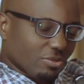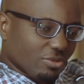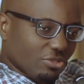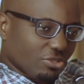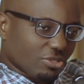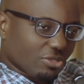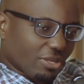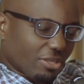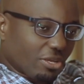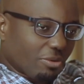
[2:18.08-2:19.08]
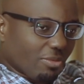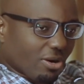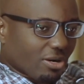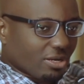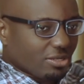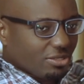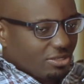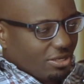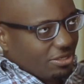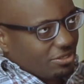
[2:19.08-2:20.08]
Jesus, I think in Mark, he
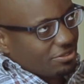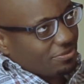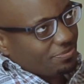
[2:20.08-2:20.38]
says.